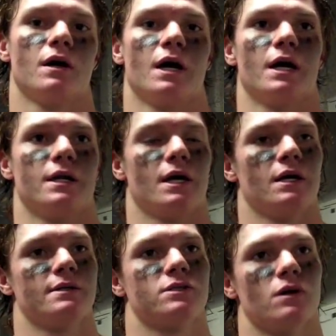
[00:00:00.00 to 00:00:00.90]
And
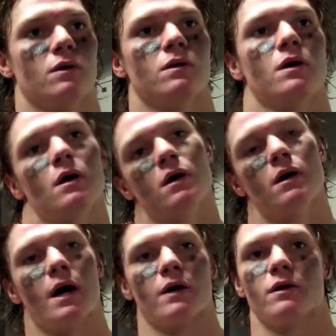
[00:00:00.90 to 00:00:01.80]
so
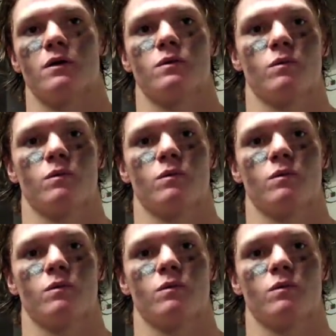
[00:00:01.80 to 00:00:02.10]
I don't know,